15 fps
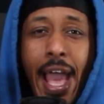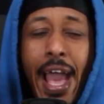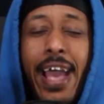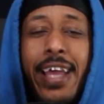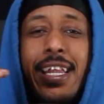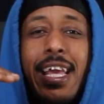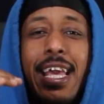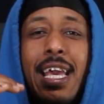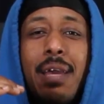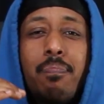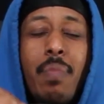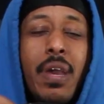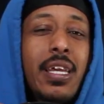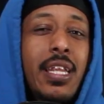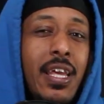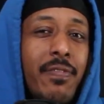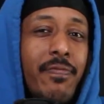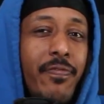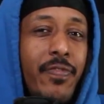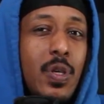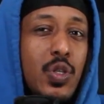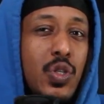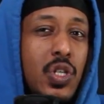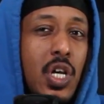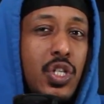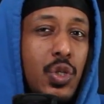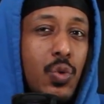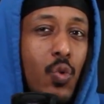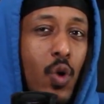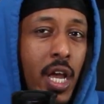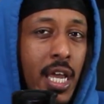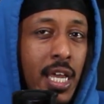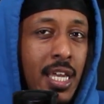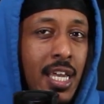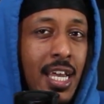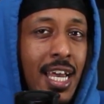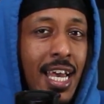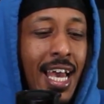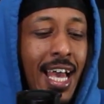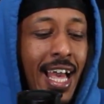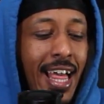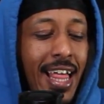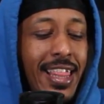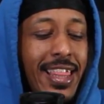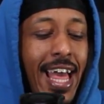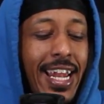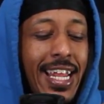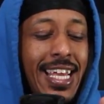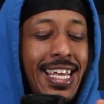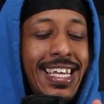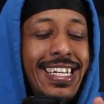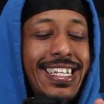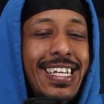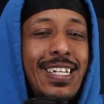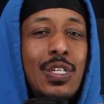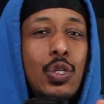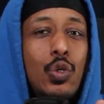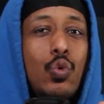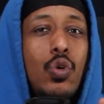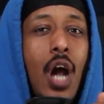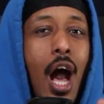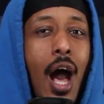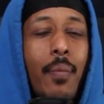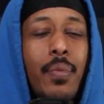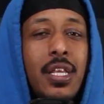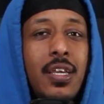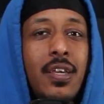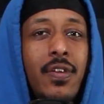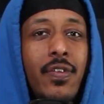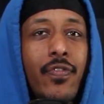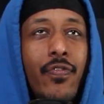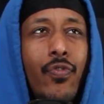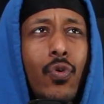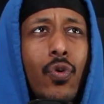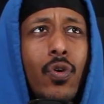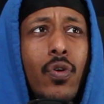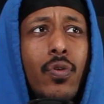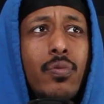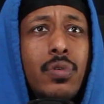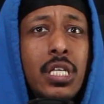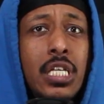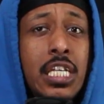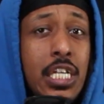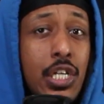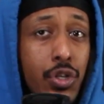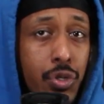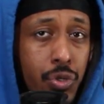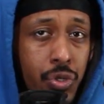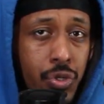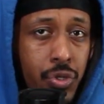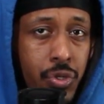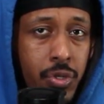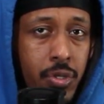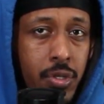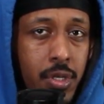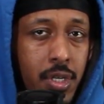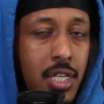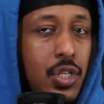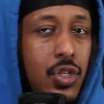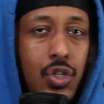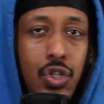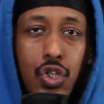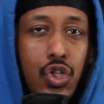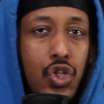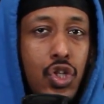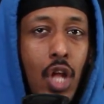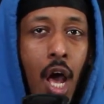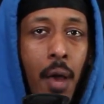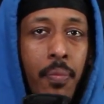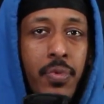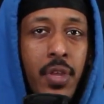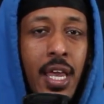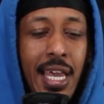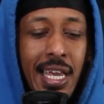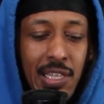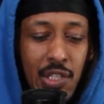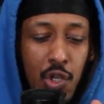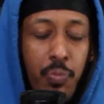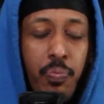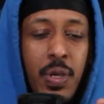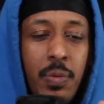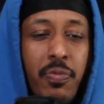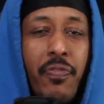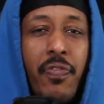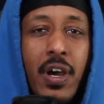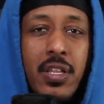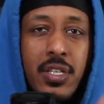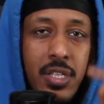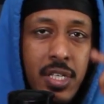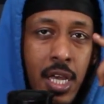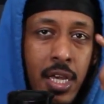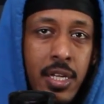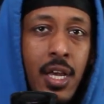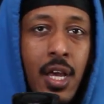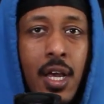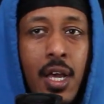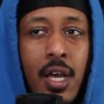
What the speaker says: And it made him feel such a way that he didn't do comedy for years. He just stopped until people finally said,